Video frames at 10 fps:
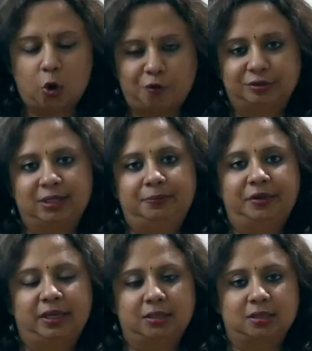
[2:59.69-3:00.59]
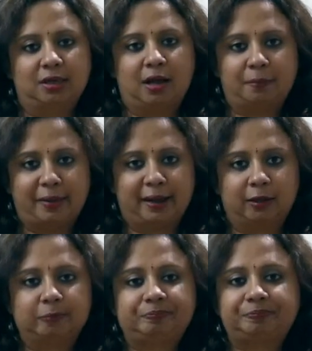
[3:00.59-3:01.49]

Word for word: offer their prayers and come back